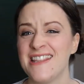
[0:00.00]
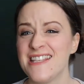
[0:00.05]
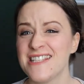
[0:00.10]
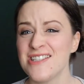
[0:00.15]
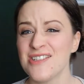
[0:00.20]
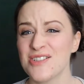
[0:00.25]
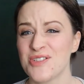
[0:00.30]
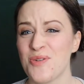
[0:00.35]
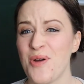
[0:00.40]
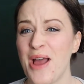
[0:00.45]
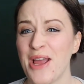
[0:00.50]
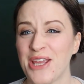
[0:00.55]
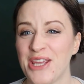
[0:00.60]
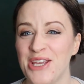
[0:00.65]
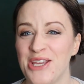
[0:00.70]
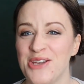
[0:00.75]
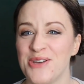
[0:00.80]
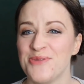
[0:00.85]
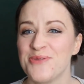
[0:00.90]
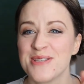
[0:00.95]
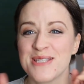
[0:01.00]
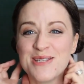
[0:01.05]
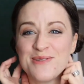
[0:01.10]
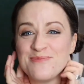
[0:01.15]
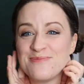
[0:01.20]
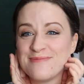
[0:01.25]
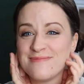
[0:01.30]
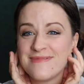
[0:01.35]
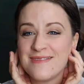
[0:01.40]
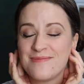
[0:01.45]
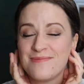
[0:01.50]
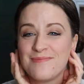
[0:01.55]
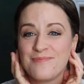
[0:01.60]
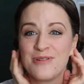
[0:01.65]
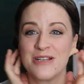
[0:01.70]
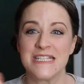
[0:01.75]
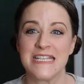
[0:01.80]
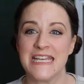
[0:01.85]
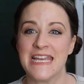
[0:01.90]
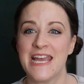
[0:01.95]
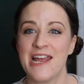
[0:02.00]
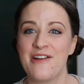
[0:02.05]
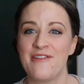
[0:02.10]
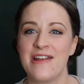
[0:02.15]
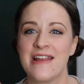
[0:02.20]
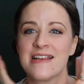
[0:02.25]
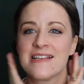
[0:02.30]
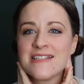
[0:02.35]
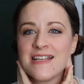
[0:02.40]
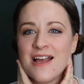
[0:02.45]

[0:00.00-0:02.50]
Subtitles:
this looks quite cute with some pretty earrings.